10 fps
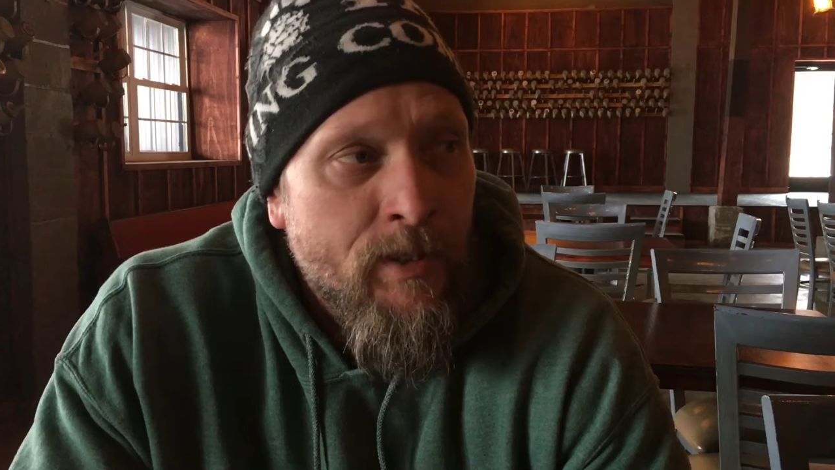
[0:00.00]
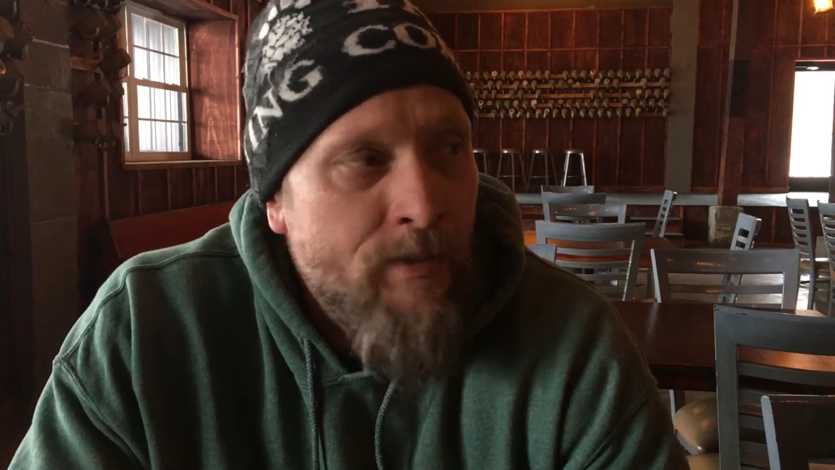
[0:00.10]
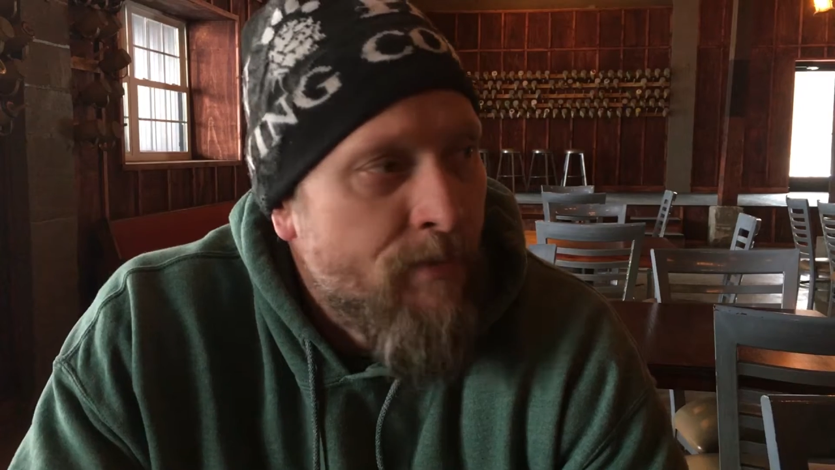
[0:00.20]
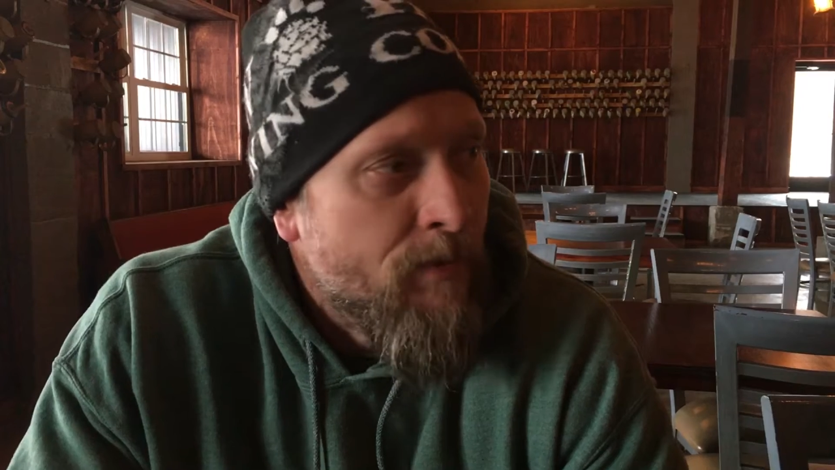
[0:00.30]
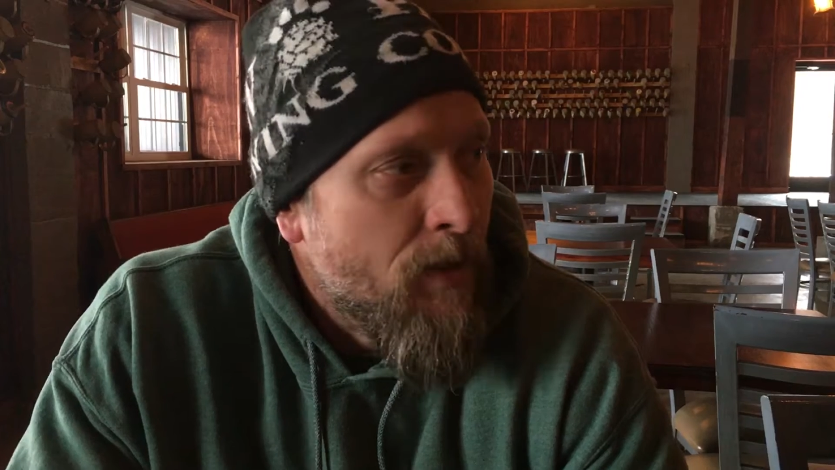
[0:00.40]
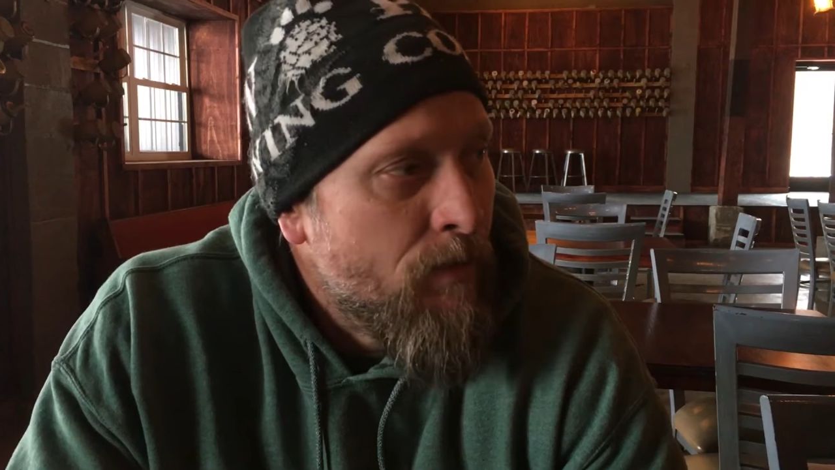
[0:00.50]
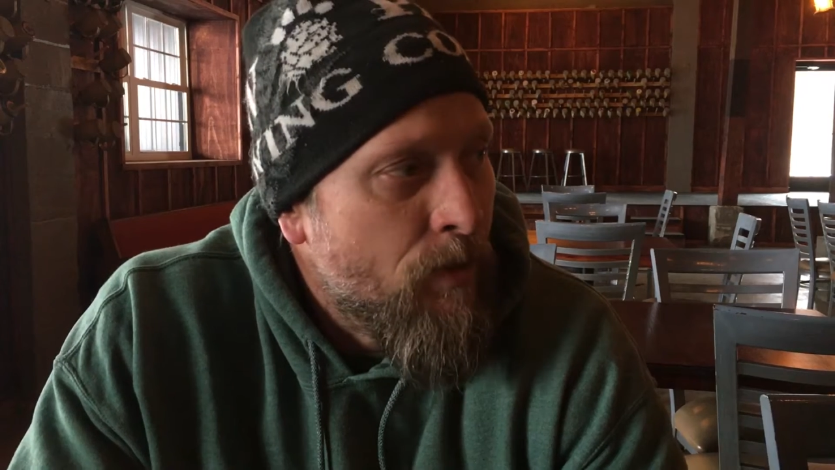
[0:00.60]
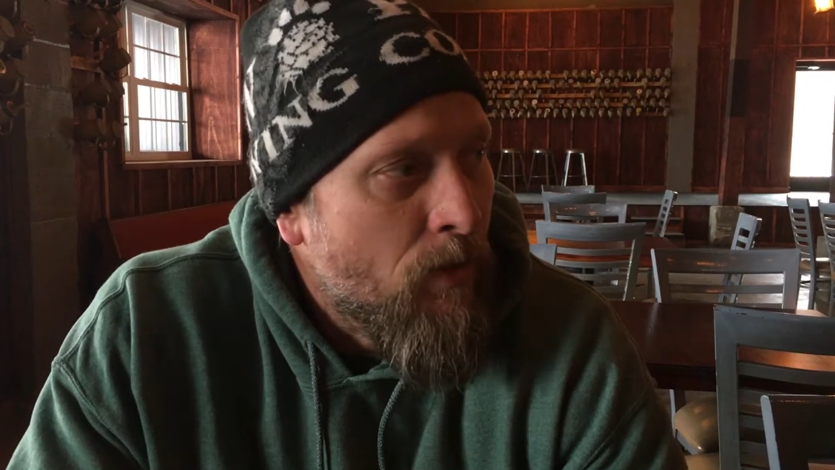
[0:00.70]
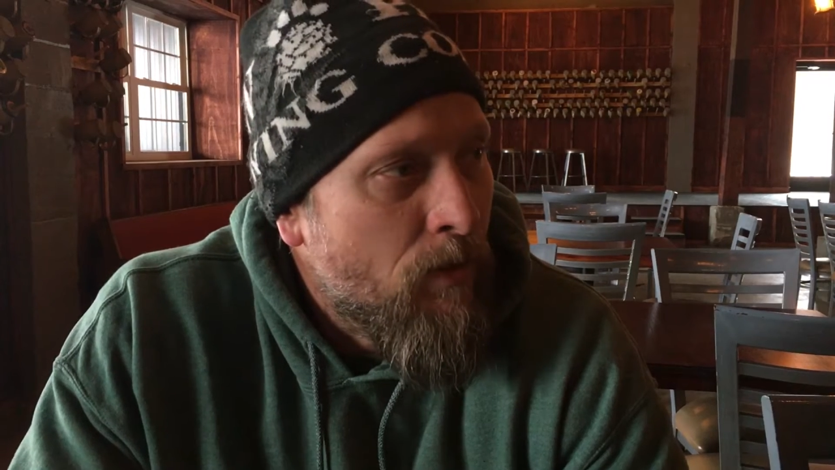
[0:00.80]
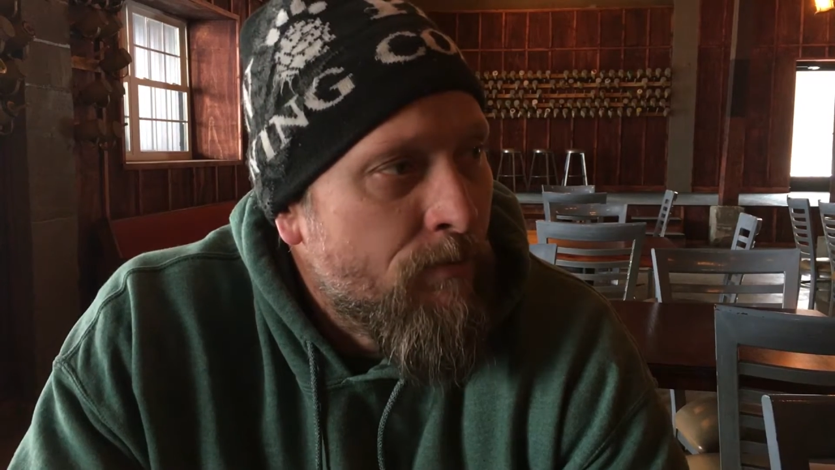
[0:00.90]
today's the day
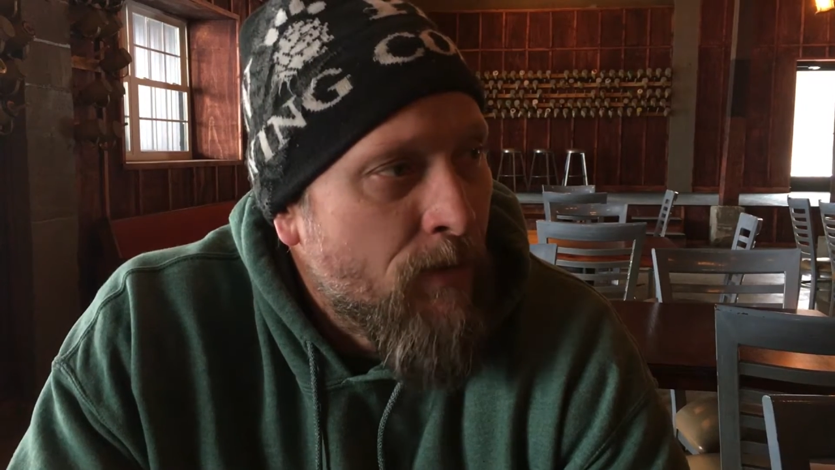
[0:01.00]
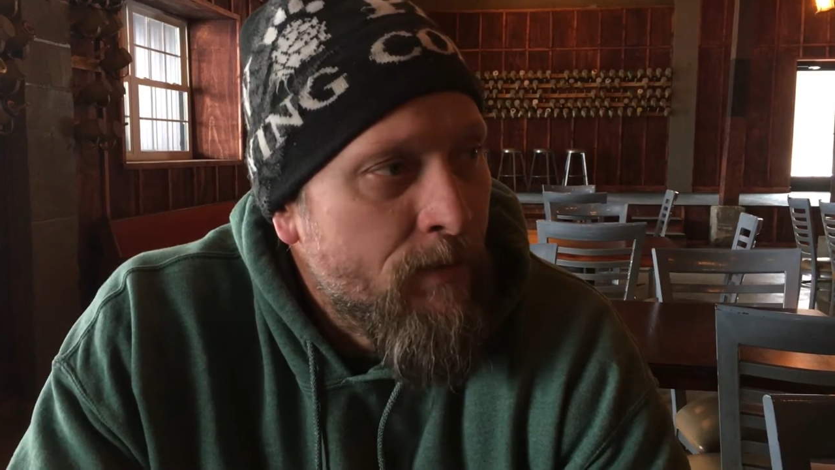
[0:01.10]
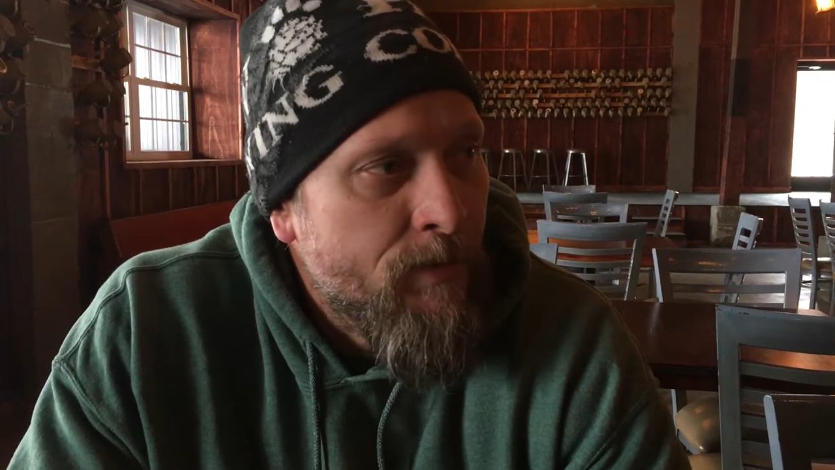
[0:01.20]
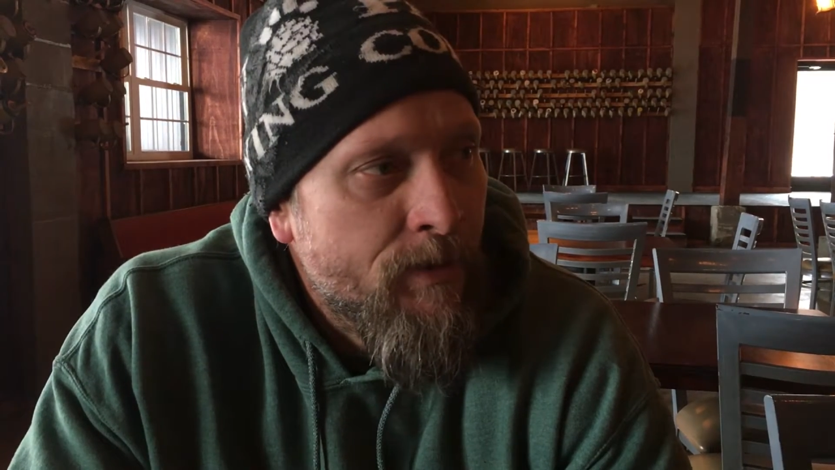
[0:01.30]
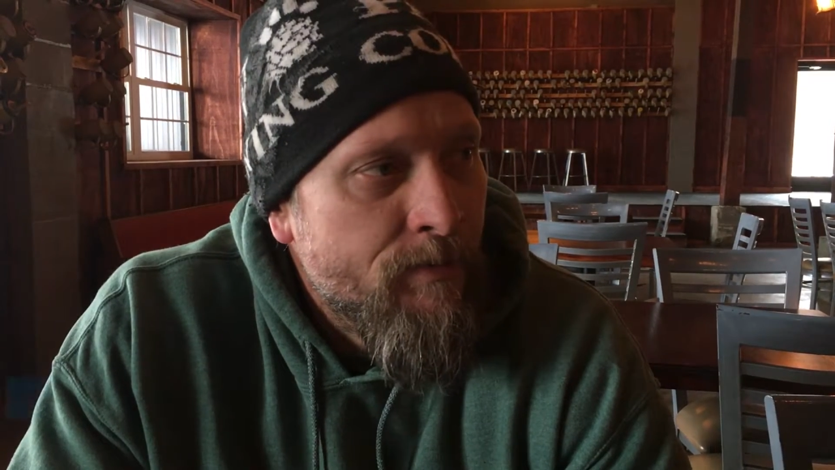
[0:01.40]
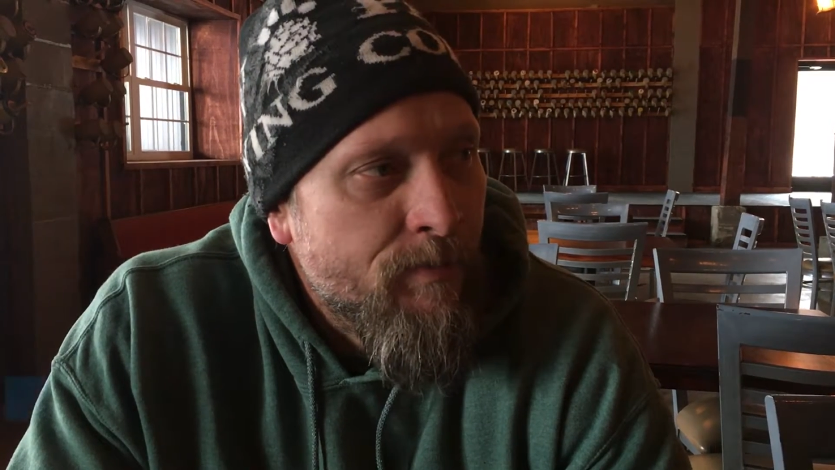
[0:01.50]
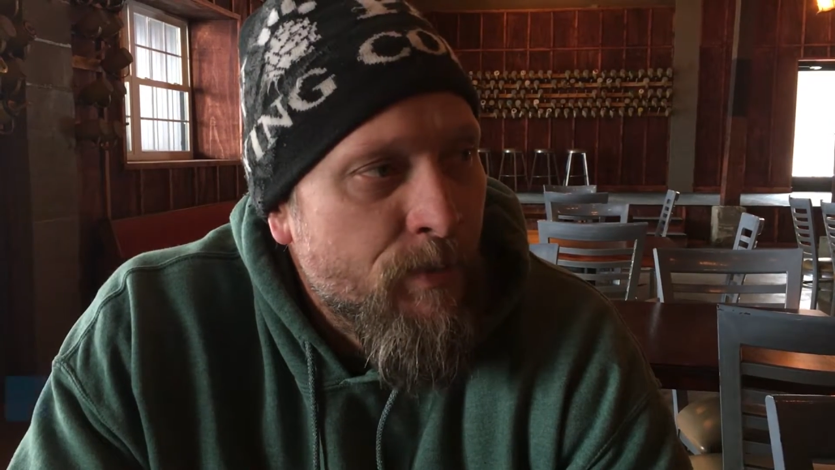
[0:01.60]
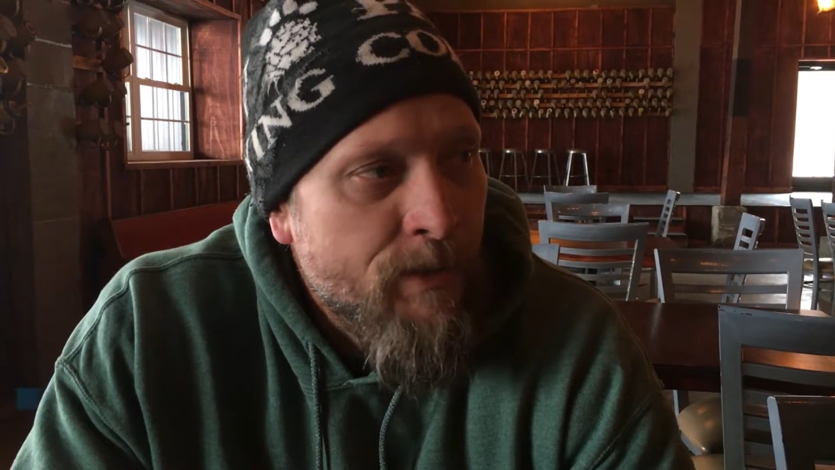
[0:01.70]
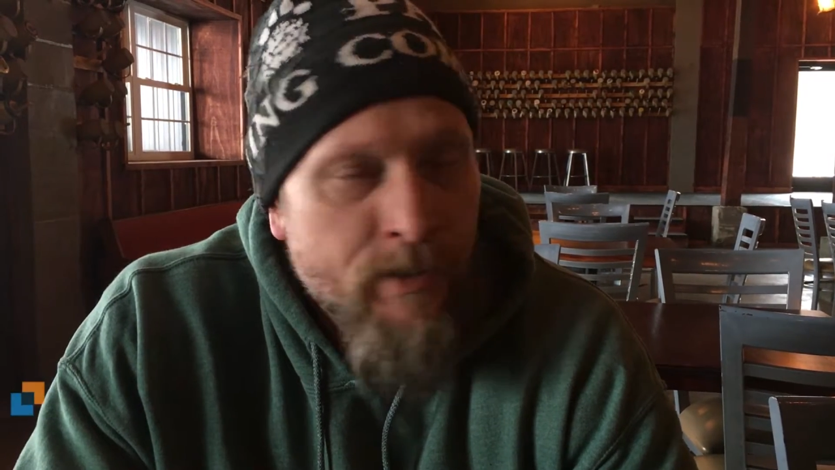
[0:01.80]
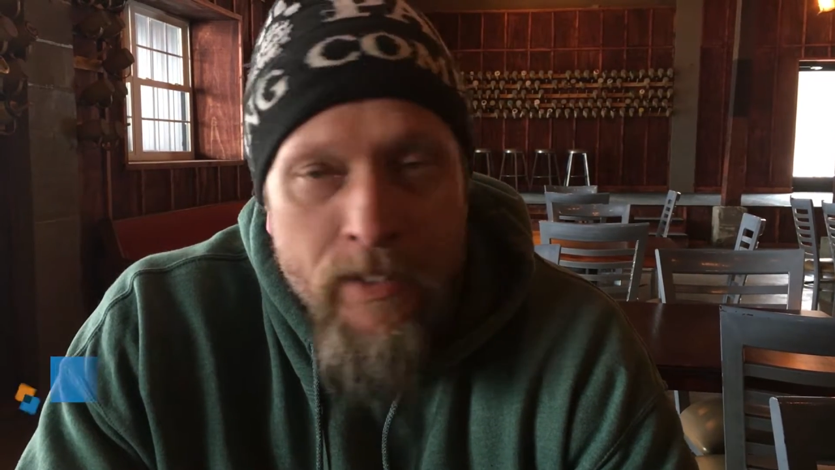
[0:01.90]
we all finally
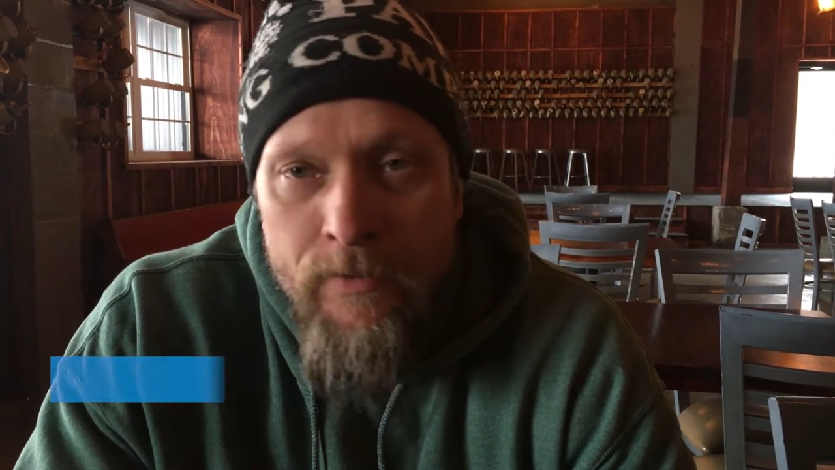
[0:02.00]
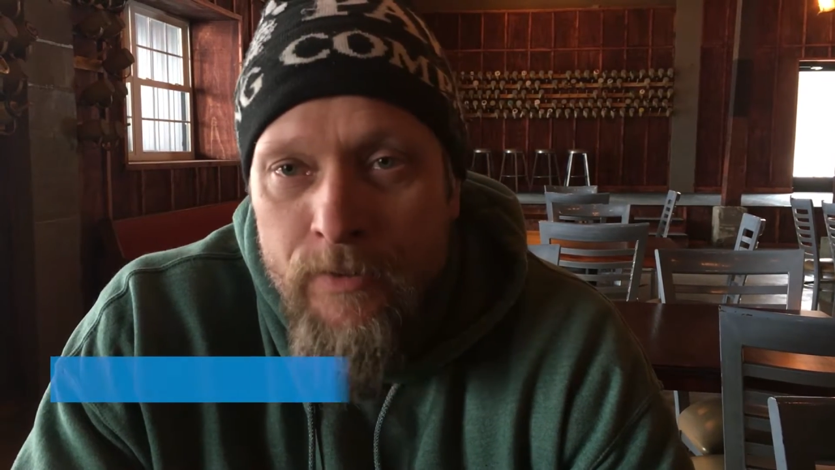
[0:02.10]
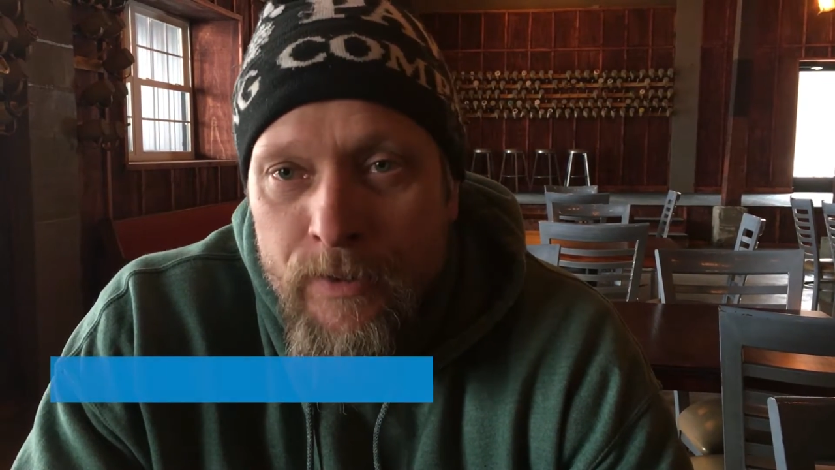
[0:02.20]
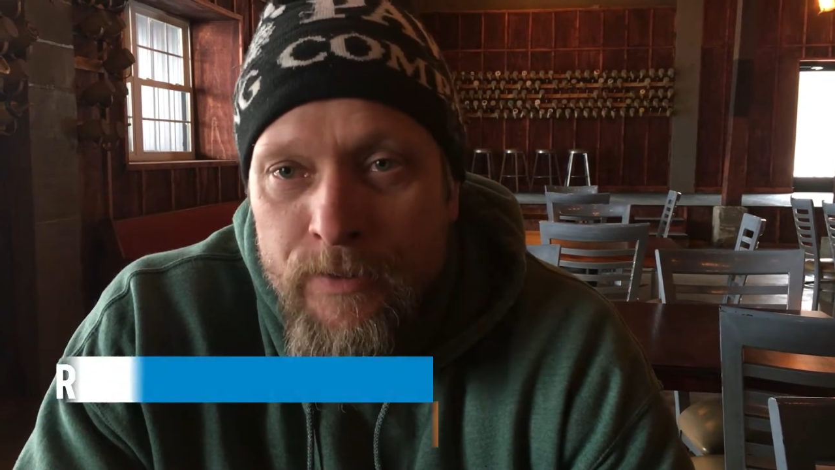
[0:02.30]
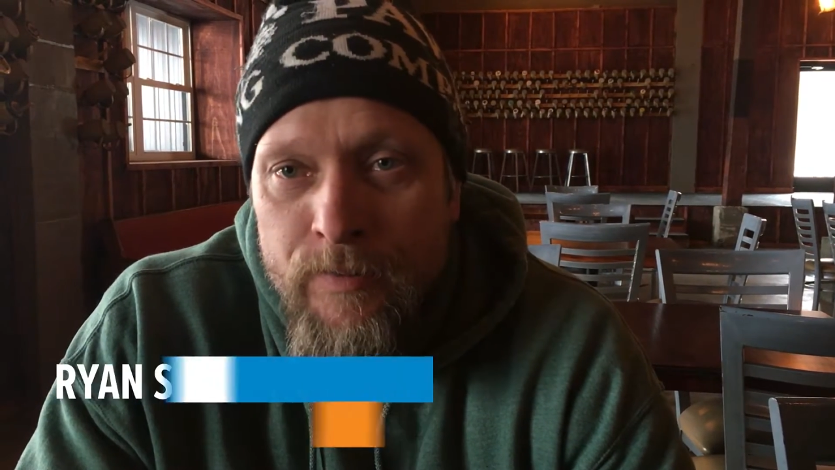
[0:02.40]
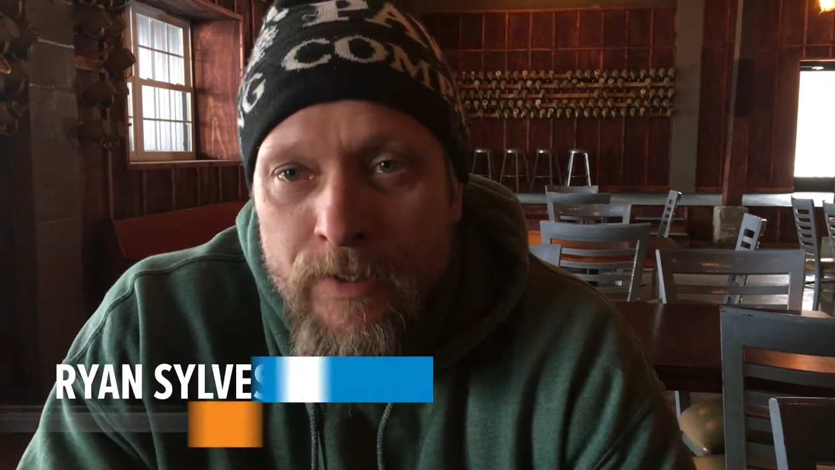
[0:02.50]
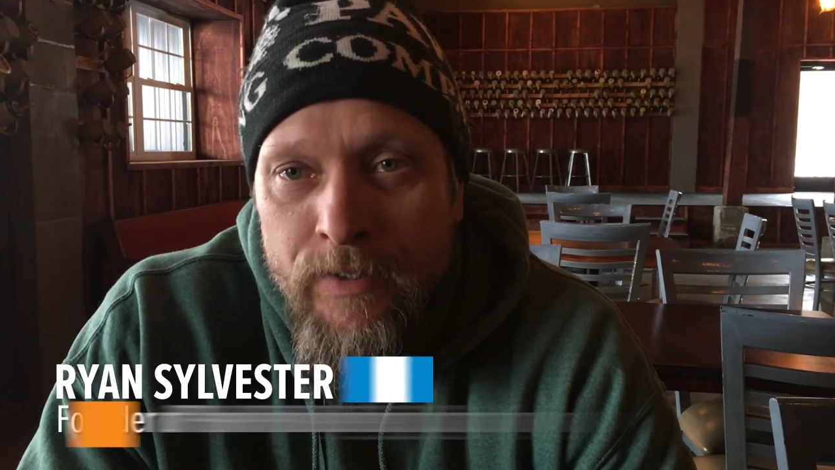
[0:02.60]
get together and,